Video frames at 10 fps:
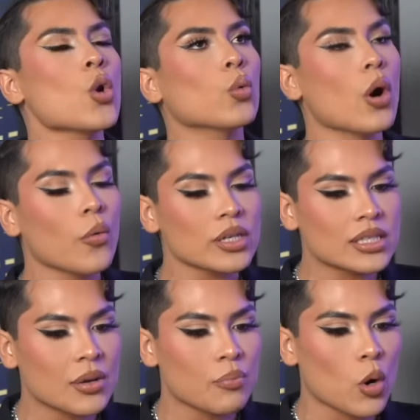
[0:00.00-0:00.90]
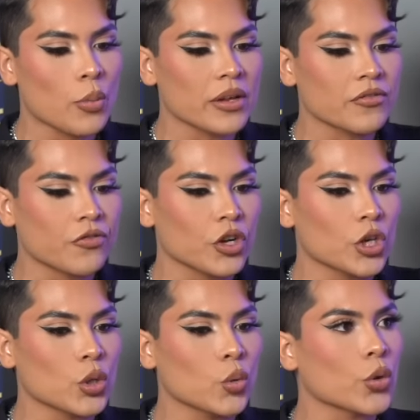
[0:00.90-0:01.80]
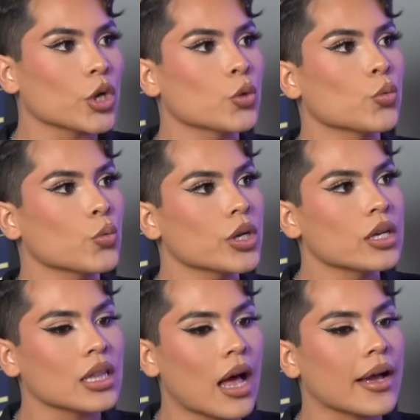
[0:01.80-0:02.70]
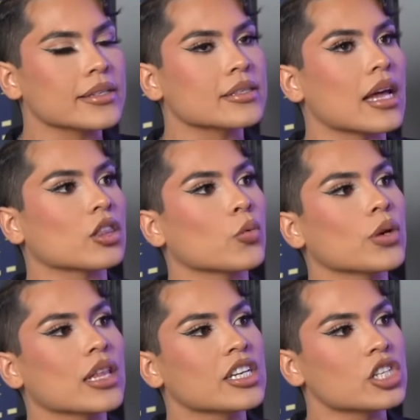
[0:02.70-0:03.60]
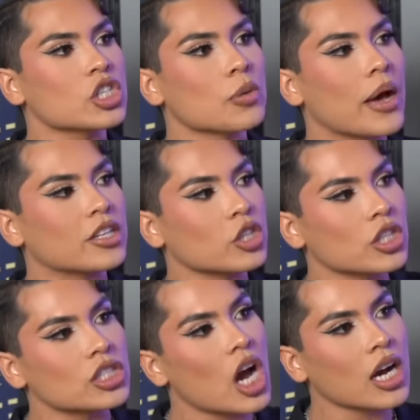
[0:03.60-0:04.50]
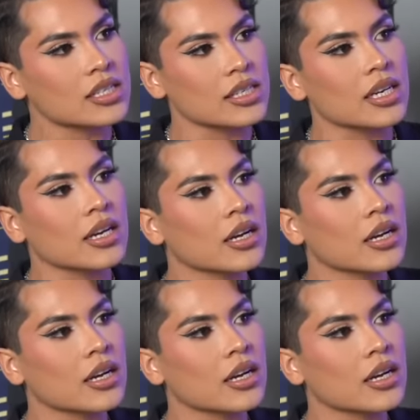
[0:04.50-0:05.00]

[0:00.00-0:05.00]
What was the moment for you where you realized that the relationship had turned toxic?